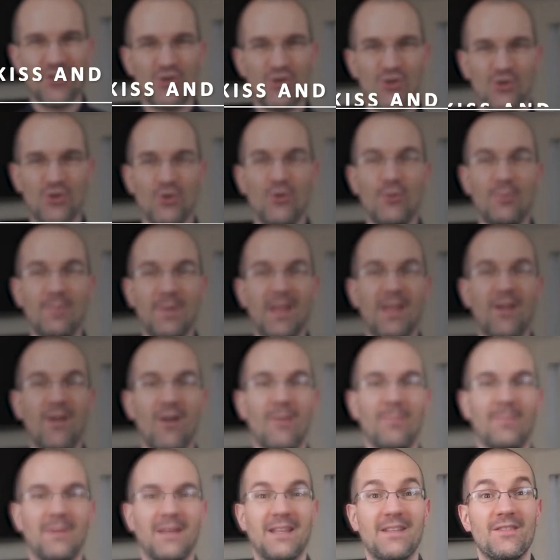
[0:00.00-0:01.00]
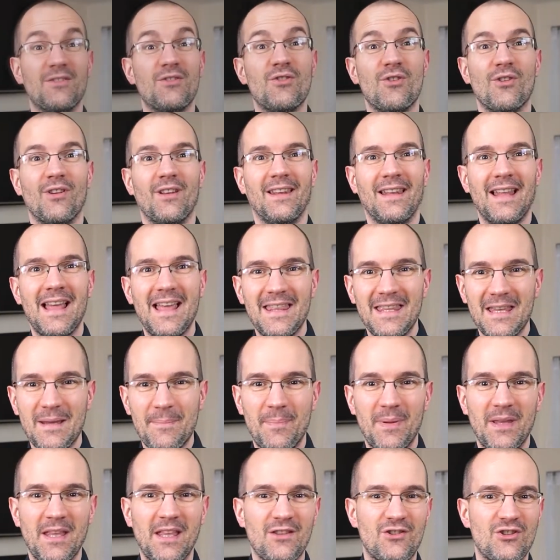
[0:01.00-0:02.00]
should be applied to your landing
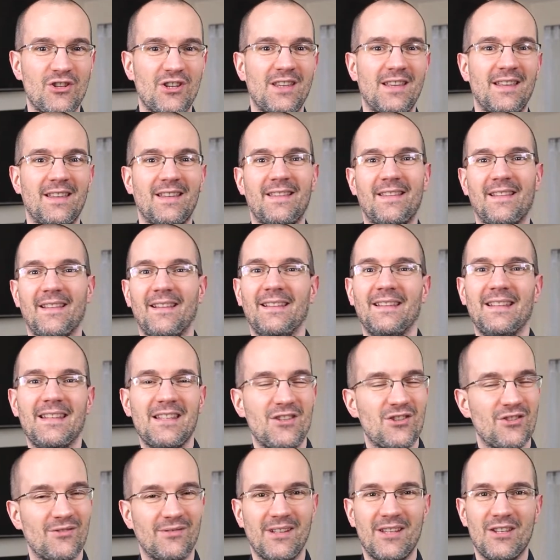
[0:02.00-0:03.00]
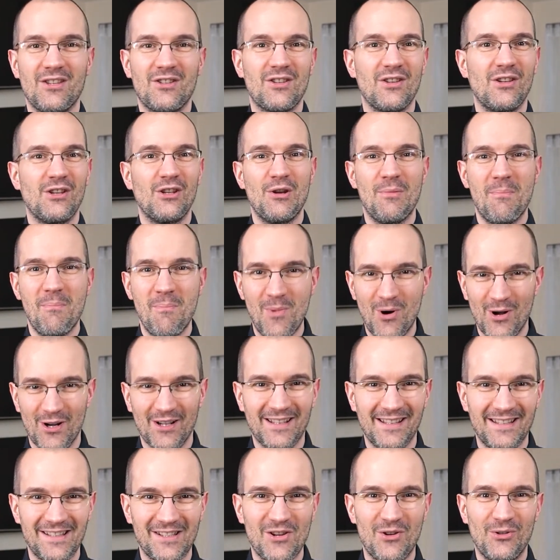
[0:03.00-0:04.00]
pages, lead generation,
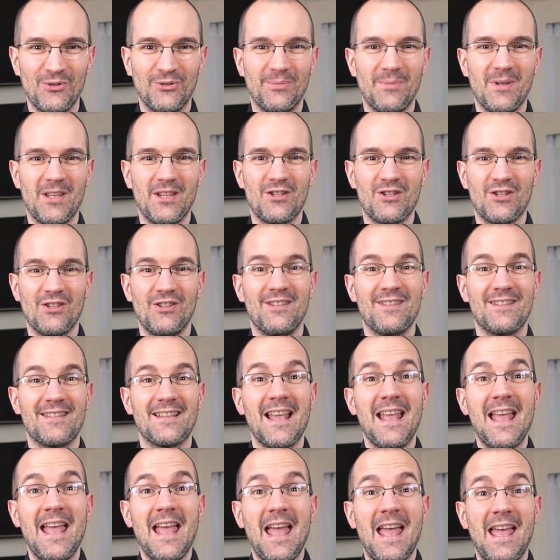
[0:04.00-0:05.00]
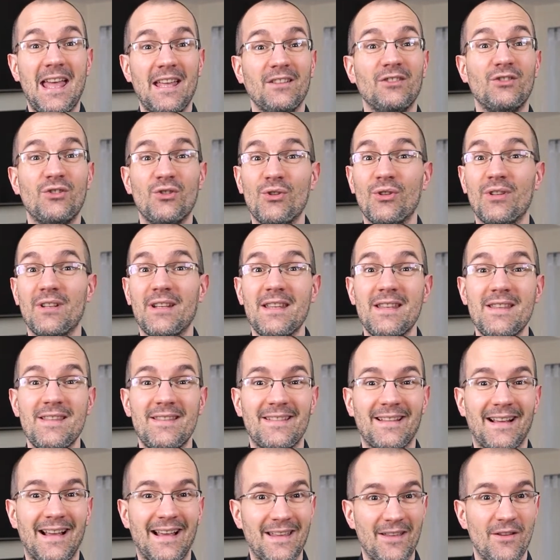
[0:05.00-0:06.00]
marketing automations, and to your
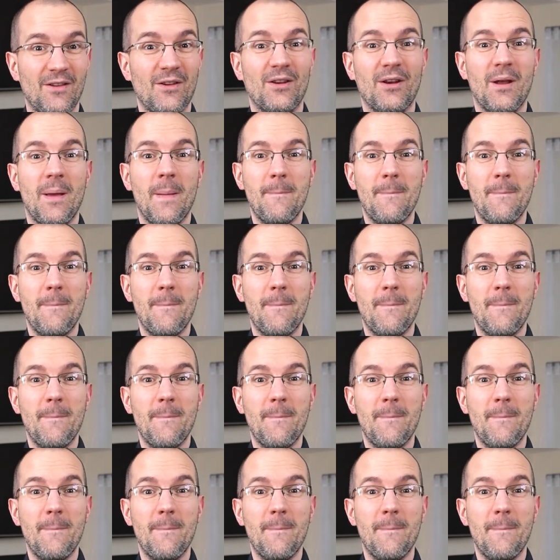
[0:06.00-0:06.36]
entire